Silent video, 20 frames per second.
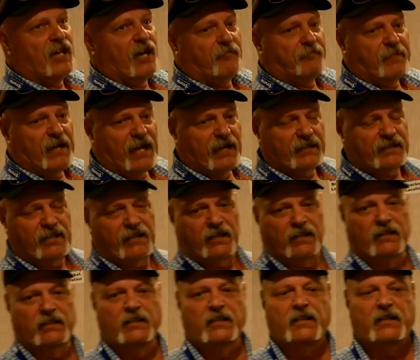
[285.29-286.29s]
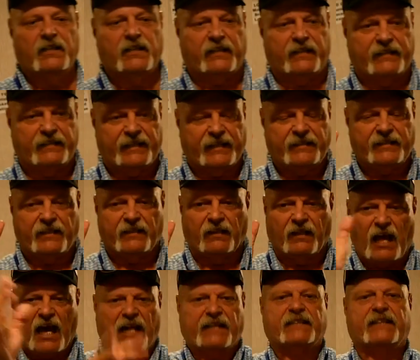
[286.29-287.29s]
up back here, and then you
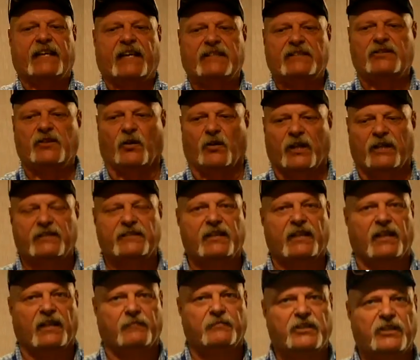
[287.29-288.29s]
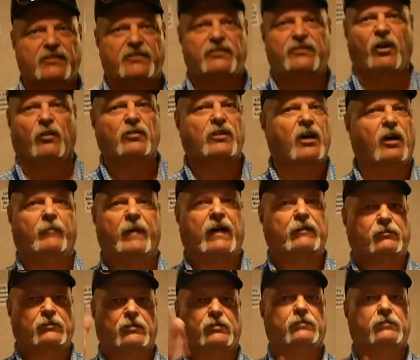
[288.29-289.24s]
lock that door and tell them just don't come out.